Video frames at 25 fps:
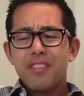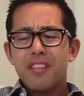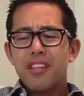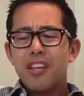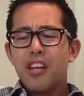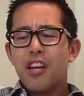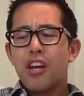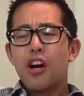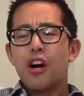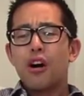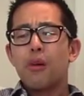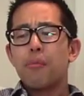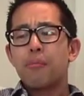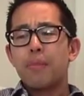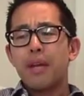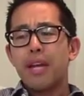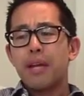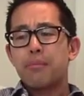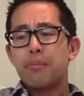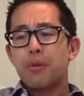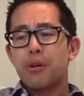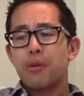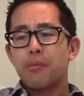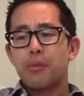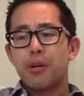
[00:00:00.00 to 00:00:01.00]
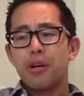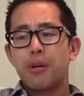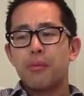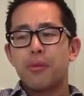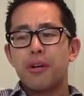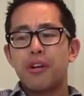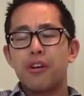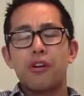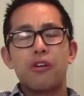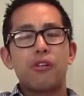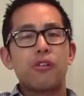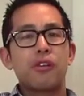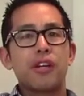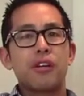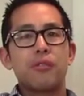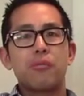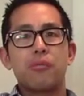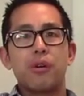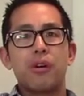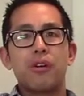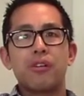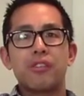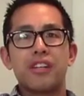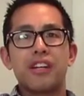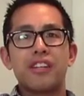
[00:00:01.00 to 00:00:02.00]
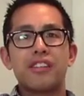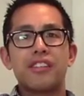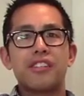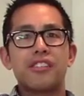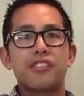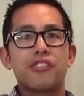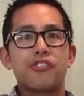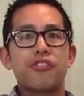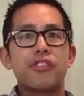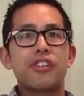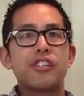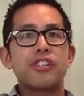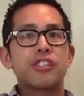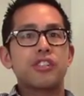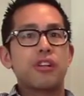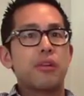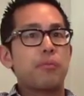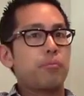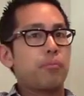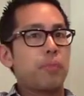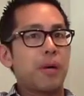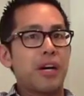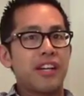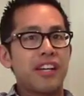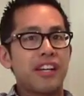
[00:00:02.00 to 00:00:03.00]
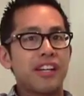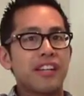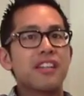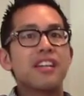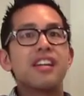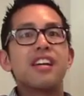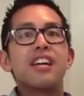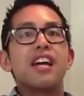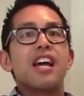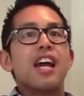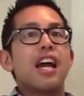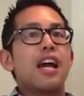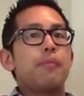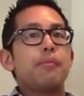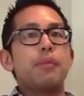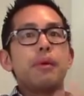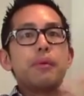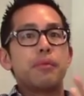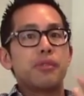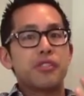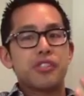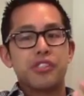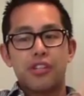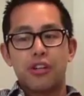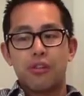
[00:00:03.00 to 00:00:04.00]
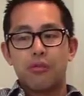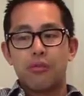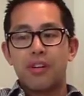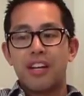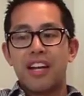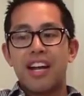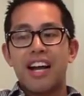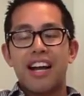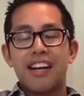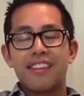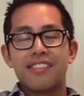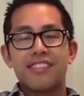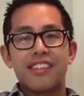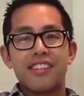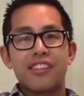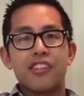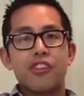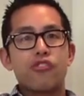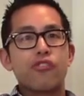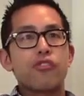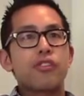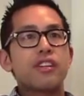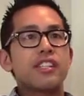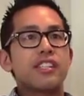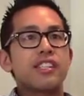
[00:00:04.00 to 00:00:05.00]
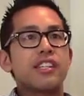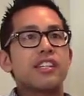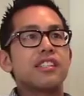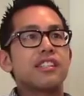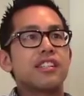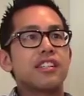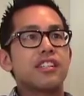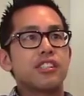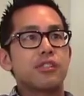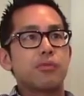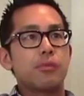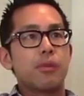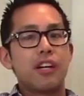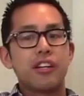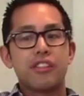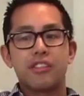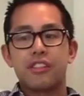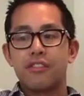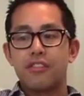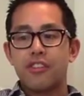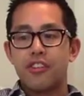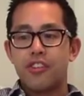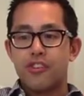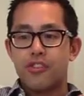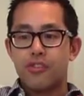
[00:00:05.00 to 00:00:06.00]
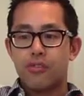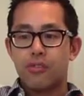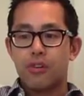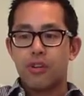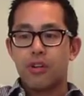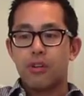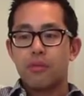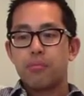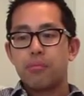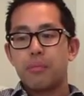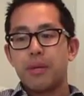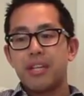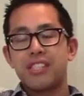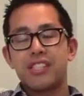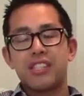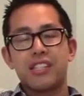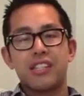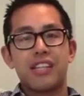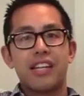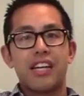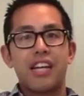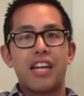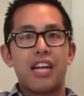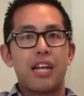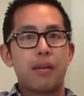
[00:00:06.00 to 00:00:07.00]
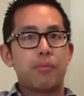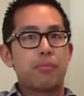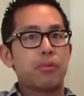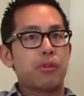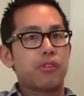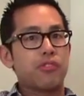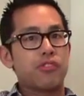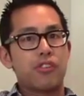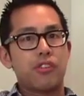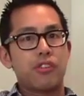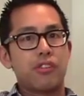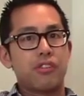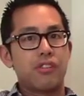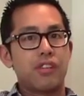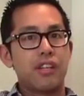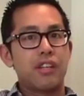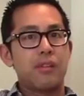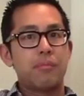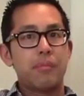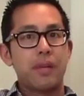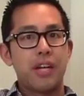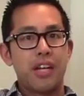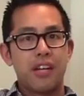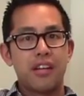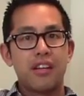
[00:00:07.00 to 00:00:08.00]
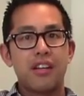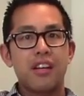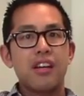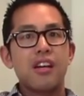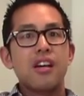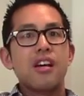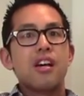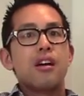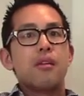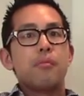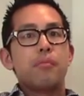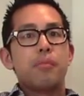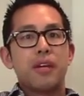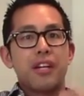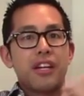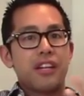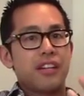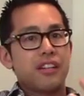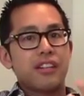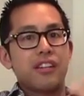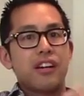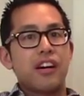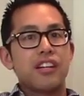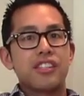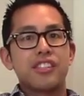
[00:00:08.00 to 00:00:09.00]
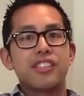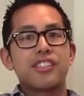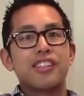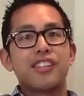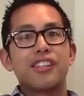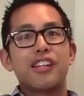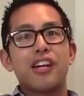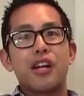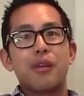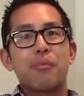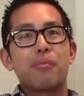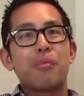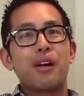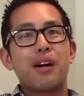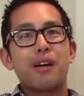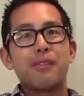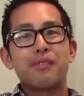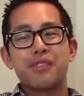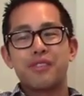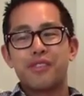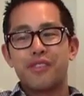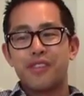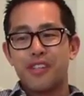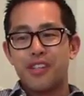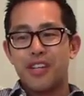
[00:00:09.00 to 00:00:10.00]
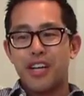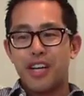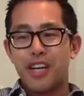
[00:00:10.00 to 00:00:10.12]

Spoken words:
elm, maple, mulberry, oak, and walnut. These trees start budding and people start reacting. The tree season is relatively short, basically April to early May, but it causes a lot of problems for a lot